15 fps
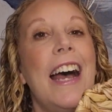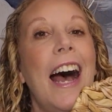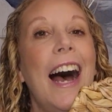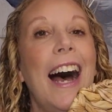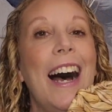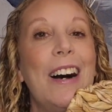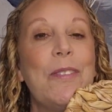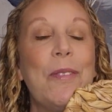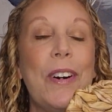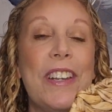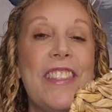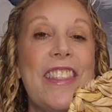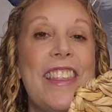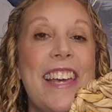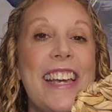
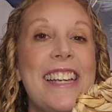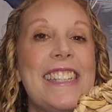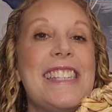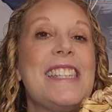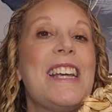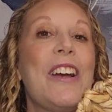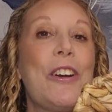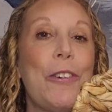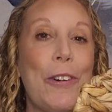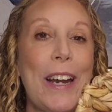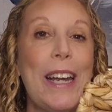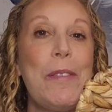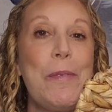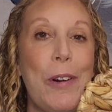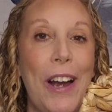But this
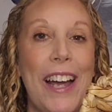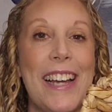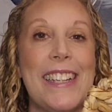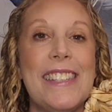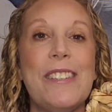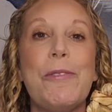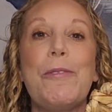great price